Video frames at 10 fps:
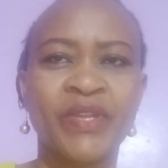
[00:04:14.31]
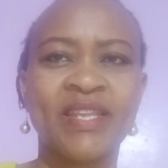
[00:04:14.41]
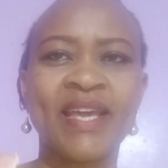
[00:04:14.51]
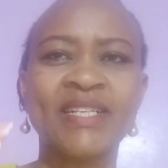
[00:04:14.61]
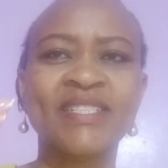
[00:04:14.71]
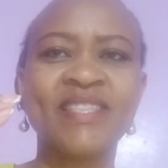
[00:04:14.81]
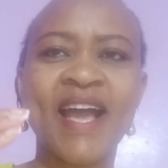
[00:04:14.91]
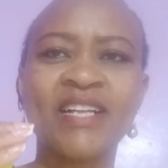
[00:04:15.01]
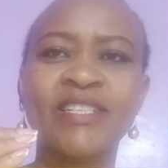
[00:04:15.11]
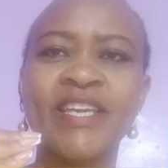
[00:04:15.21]
let
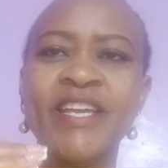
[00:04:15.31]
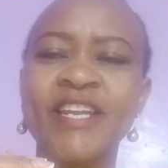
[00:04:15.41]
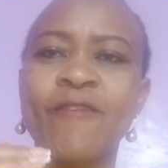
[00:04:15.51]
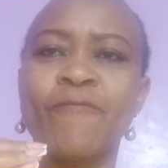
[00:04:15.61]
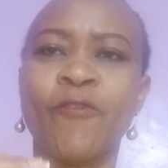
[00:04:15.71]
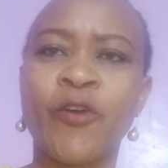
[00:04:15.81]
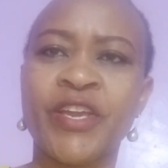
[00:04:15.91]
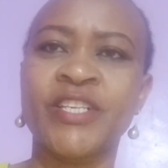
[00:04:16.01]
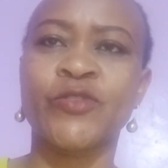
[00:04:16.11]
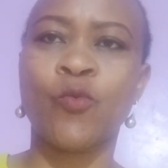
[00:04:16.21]
that inner
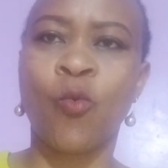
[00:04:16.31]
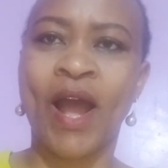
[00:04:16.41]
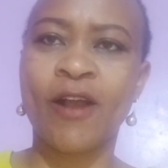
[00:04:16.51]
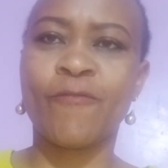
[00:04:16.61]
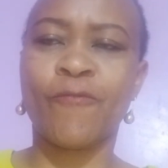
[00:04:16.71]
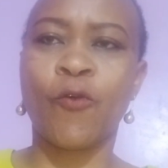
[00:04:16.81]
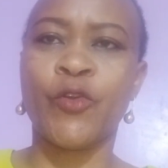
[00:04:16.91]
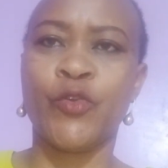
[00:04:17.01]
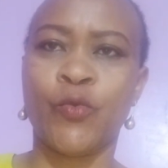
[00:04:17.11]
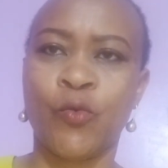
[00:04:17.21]
voice work for
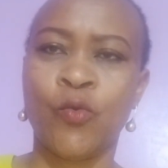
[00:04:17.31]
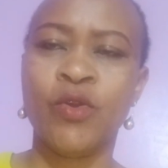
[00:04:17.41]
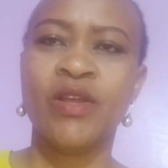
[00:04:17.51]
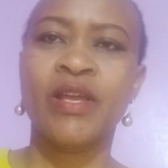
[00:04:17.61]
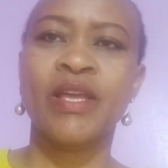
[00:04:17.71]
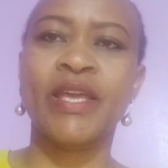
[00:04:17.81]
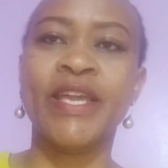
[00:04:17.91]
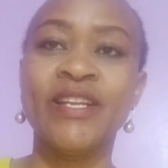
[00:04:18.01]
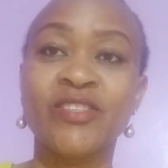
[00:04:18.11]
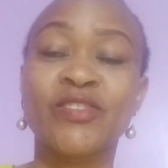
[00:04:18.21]
you
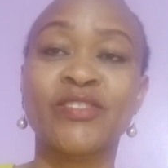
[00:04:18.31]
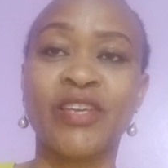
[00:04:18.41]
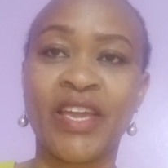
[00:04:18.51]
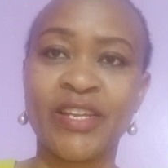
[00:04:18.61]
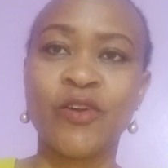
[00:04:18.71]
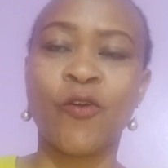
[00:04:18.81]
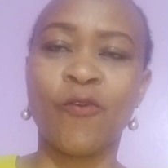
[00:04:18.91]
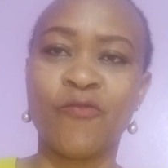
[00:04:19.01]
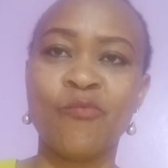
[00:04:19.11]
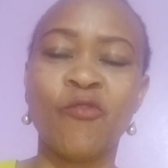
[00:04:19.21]
instead
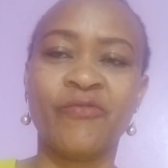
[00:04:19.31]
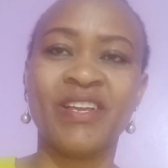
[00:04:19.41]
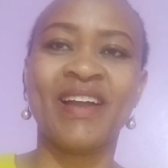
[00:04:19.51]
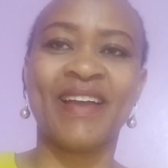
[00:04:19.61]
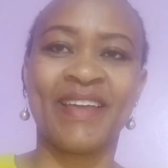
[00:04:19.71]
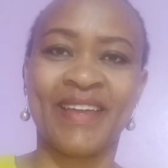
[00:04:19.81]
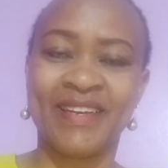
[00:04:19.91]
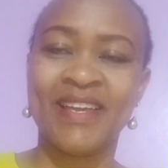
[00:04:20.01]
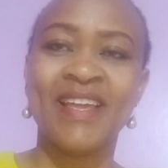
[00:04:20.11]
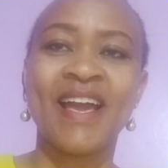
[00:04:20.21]
of moving ahead
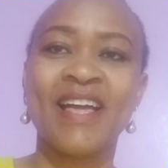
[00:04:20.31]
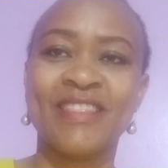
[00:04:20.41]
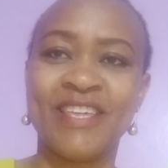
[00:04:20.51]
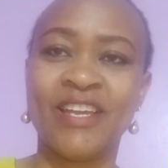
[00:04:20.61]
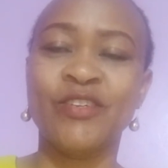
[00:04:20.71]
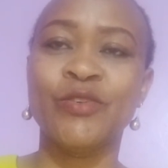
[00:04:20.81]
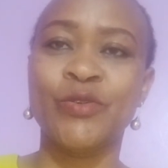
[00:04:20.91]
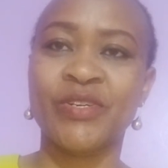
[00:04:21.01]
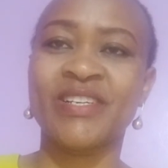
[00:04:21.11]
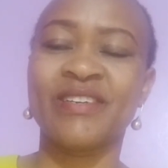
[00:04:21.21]
and then you
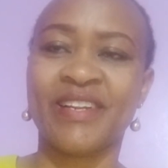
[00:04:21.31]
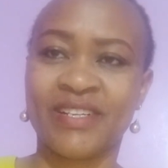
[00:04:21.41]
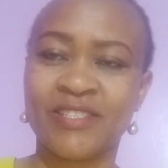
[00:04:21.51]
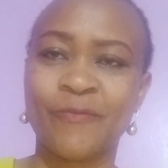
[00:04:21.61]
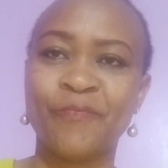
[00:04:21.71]
regret.